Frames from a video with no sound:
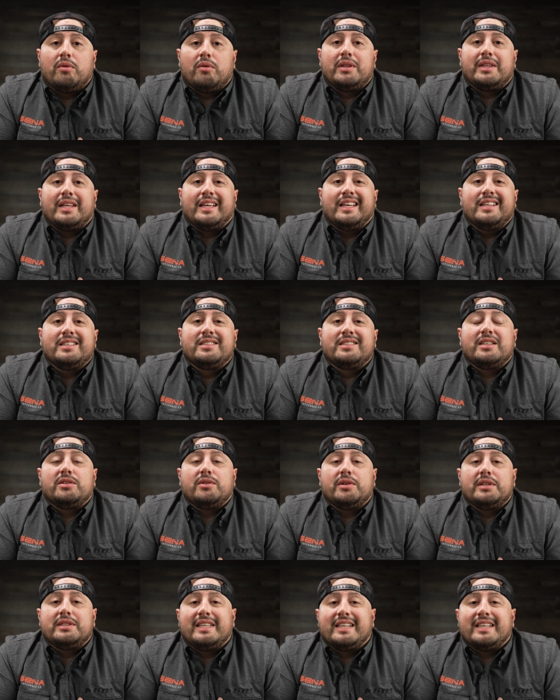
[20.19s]
with the
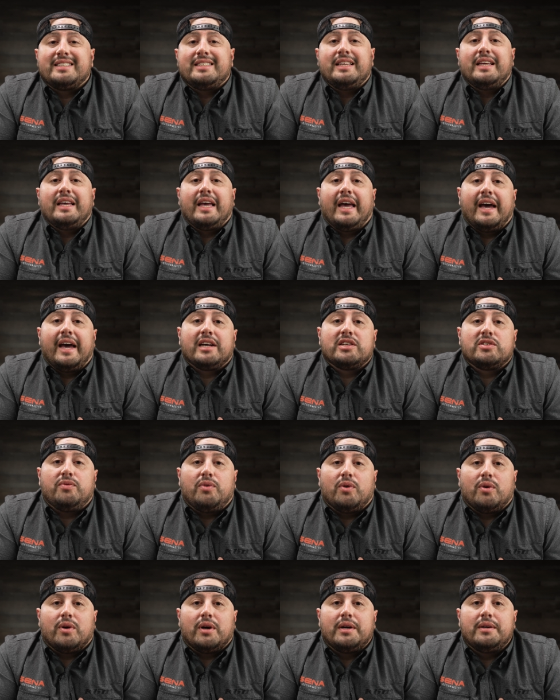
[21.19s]
Insta360
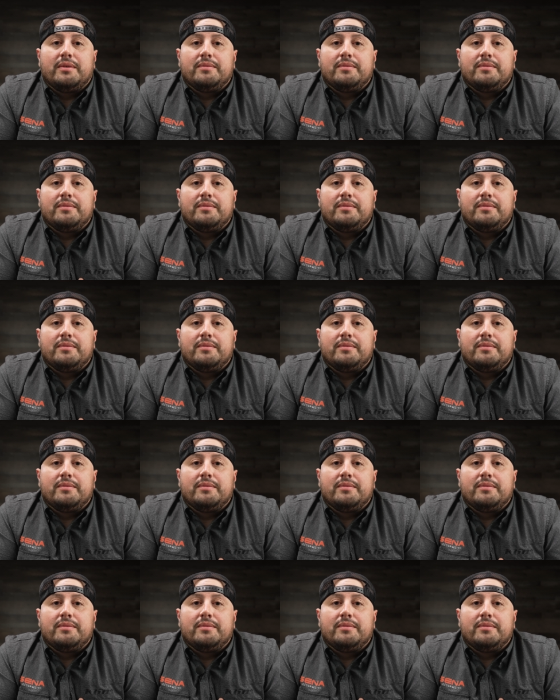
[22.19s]
X4.